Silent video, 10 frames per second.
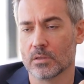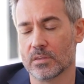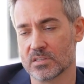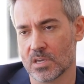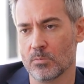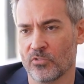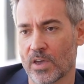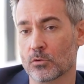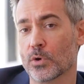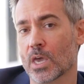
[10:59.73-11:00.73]
The same
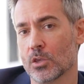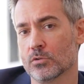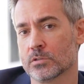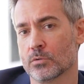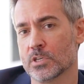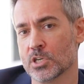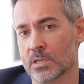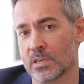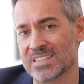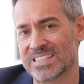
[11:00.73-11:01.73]
fat we can use to
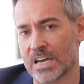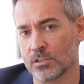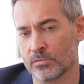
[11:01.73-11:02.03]
inject inside